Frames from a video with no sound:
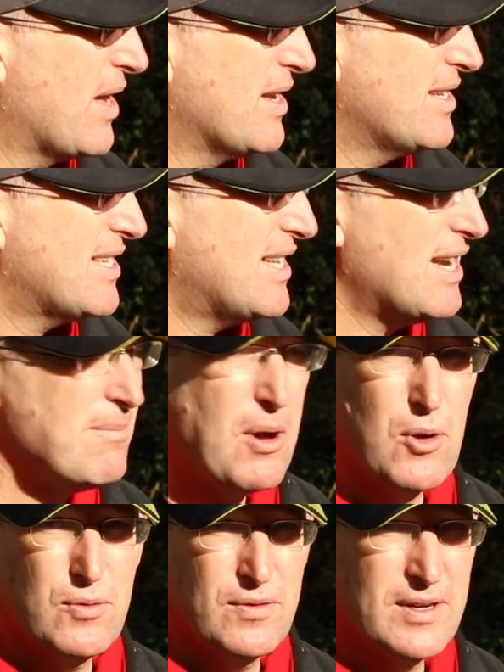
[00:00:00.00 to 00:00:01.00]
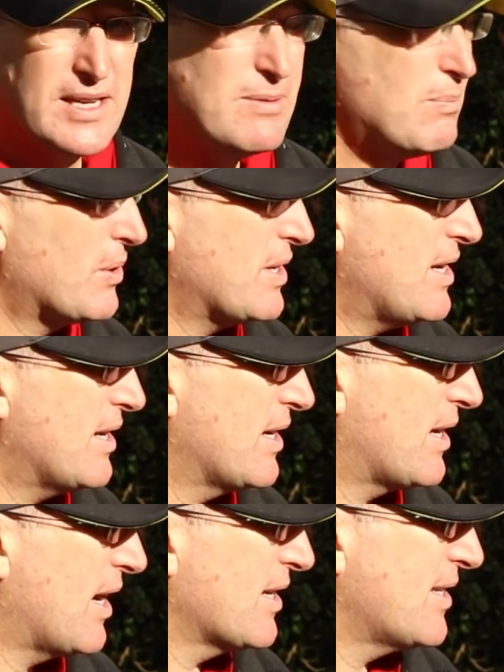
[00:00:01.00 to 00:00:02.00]
slim ovally body and
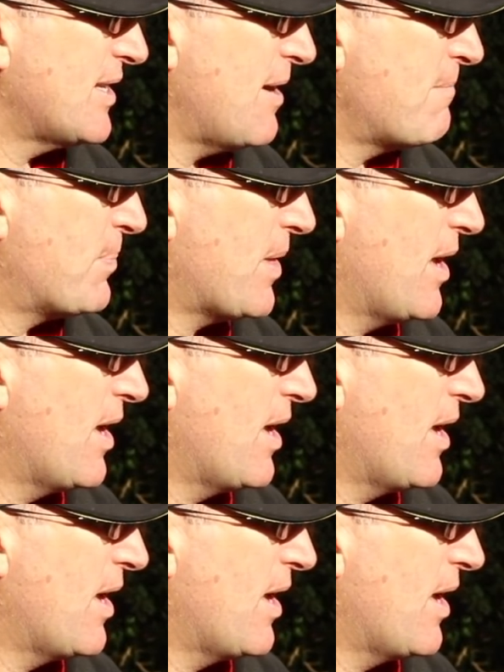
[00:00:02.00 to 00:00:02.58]
a glass stem.